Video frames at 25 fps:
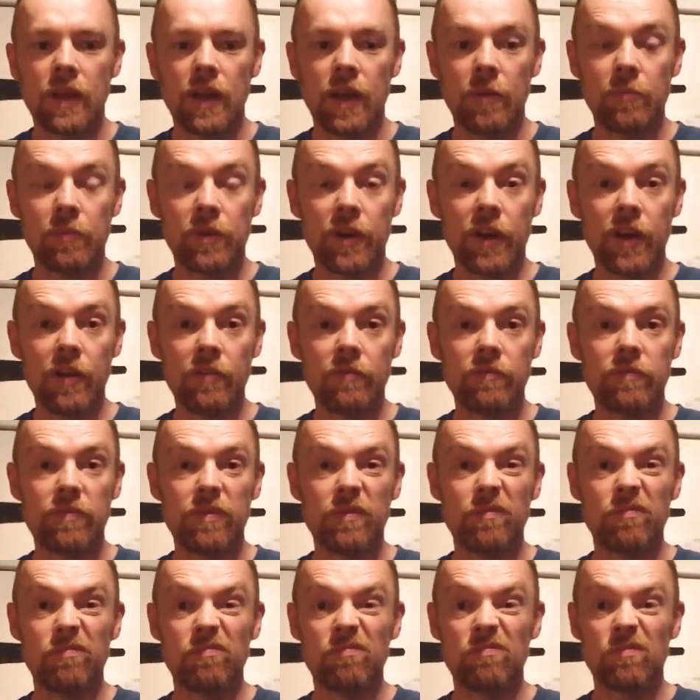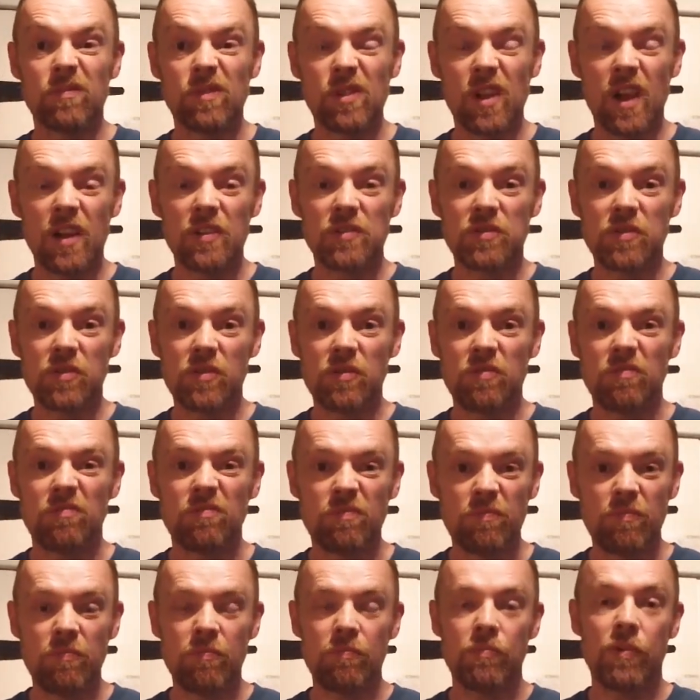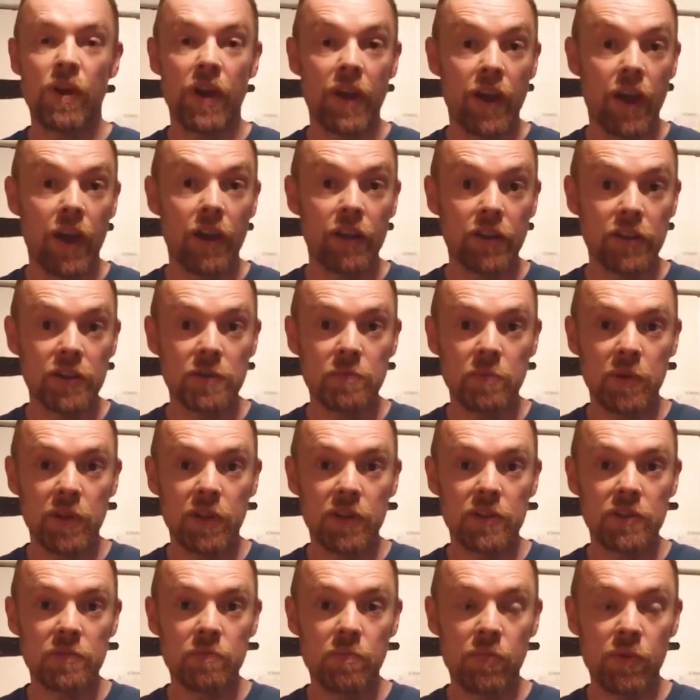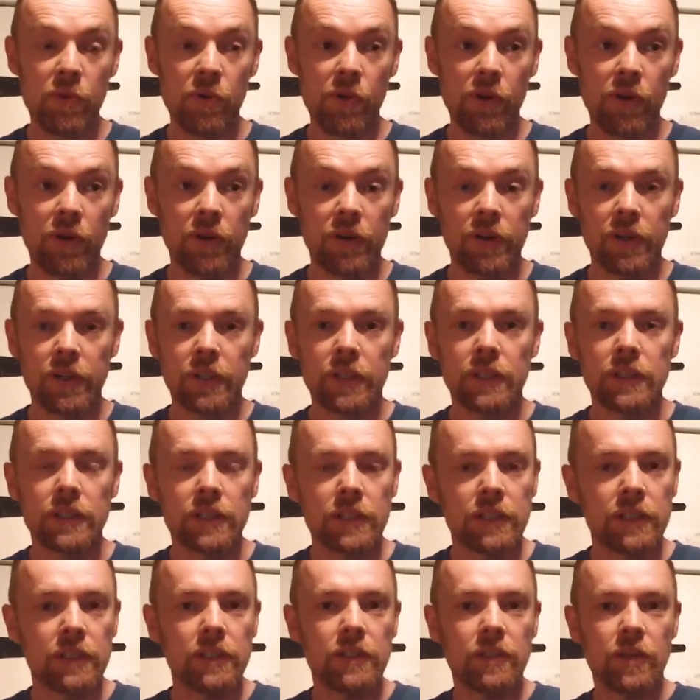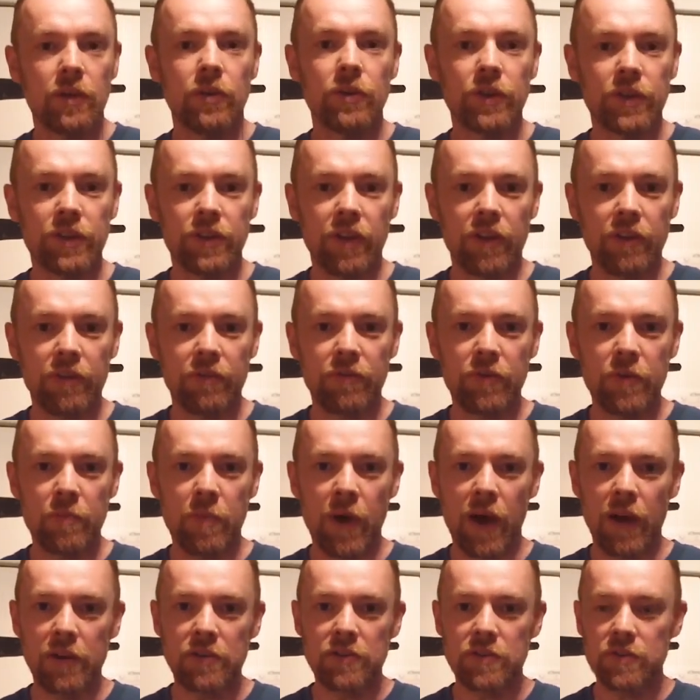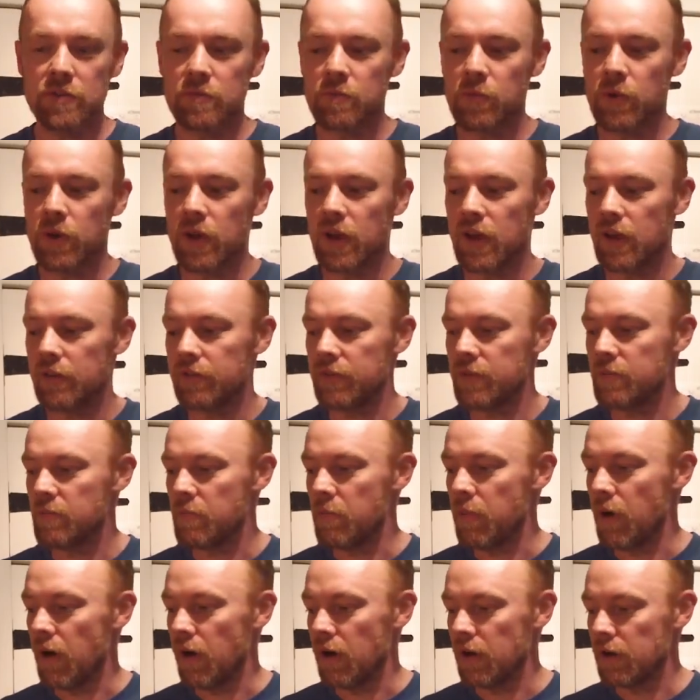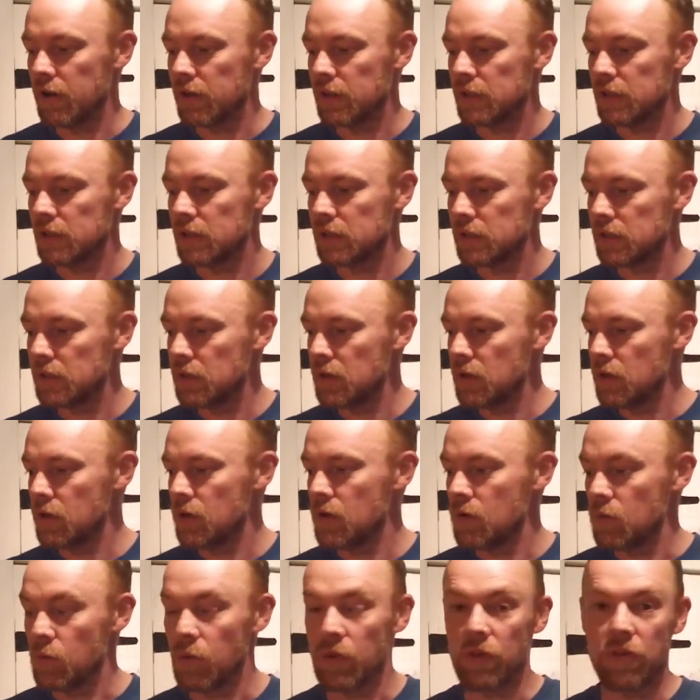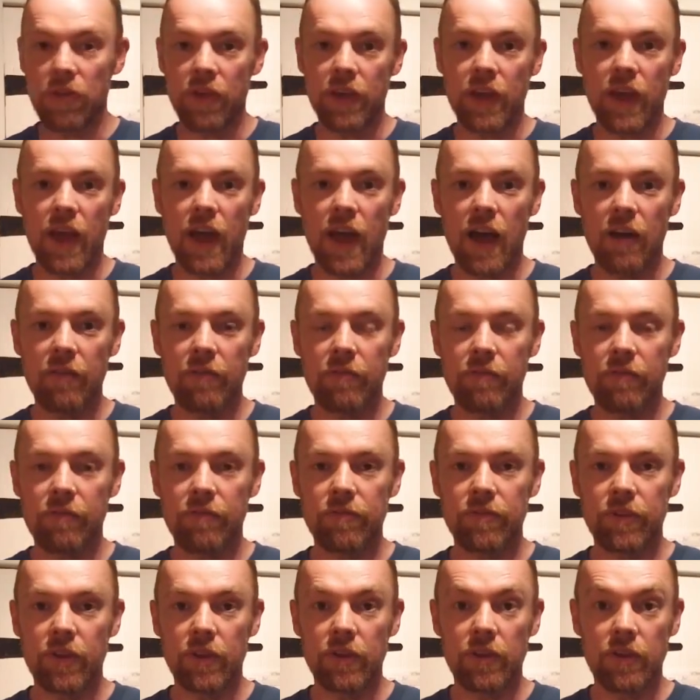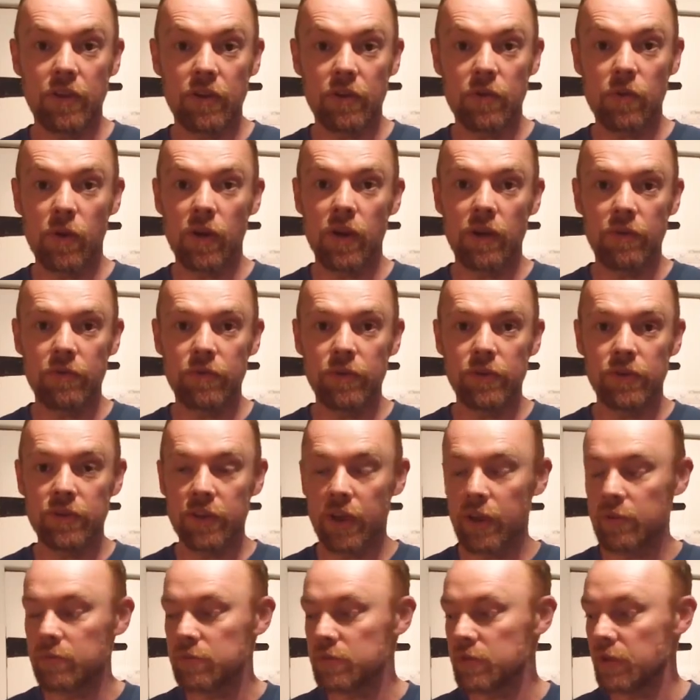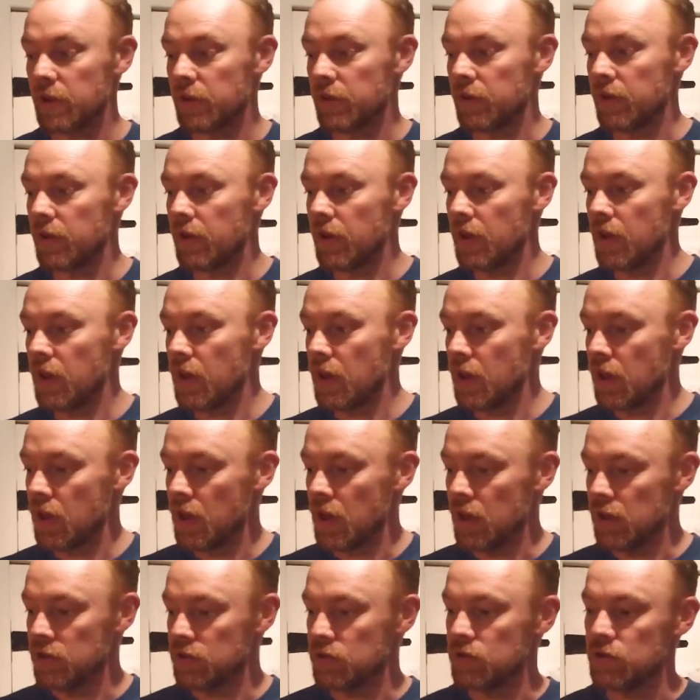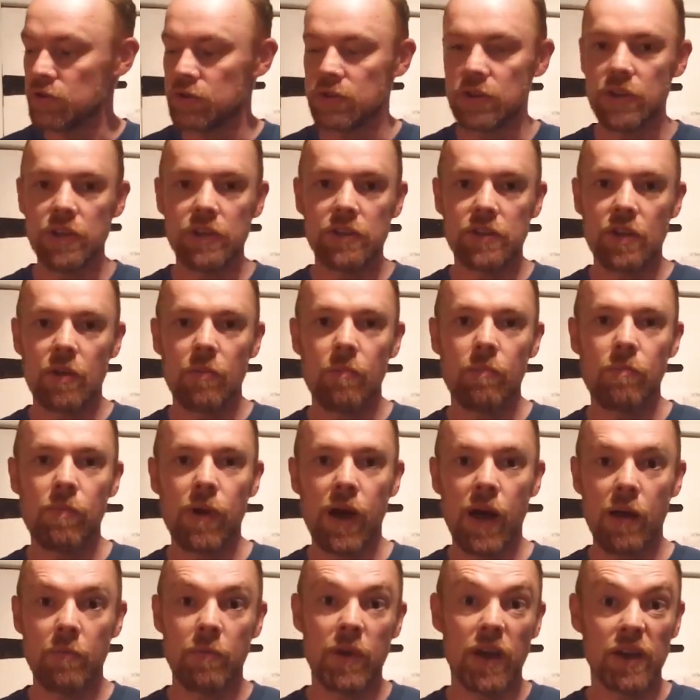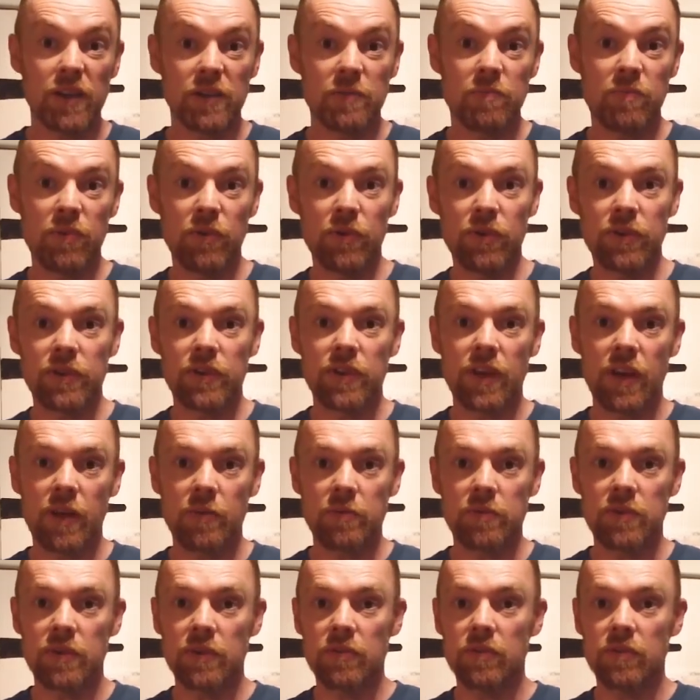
I'm Graham from Glasgow, pretty inexperienced brewer, only done a few batches and what have you, but one thing I have done quite a few times now is use these Mack's brewing caps.